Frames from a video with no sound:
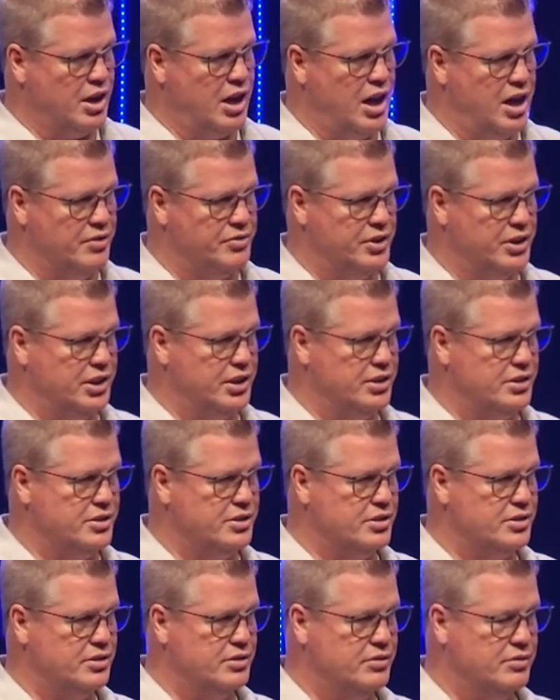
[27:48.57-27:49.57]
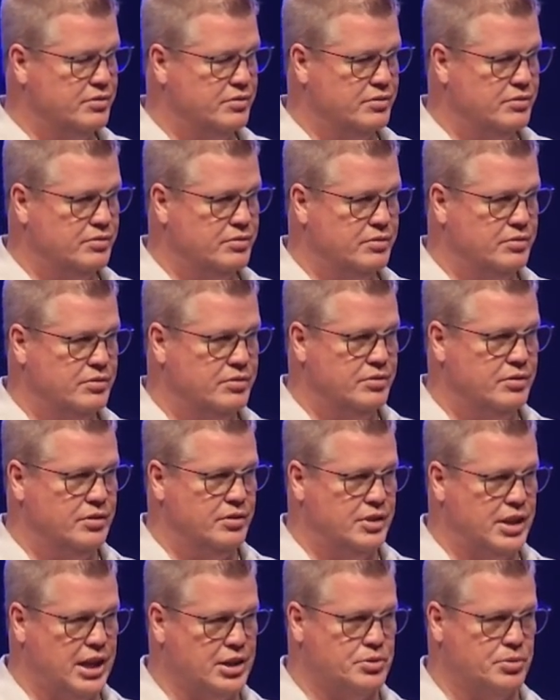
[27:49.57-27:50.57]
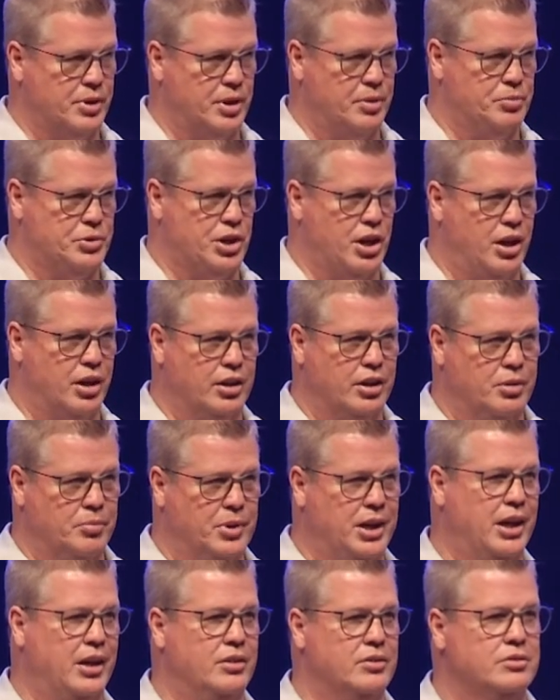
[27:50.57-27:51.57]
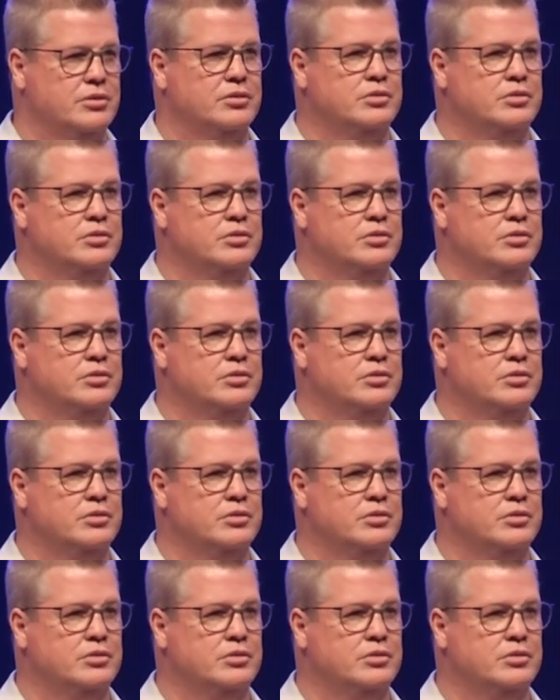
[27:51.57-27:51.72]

confidence. That's what I'm talking about.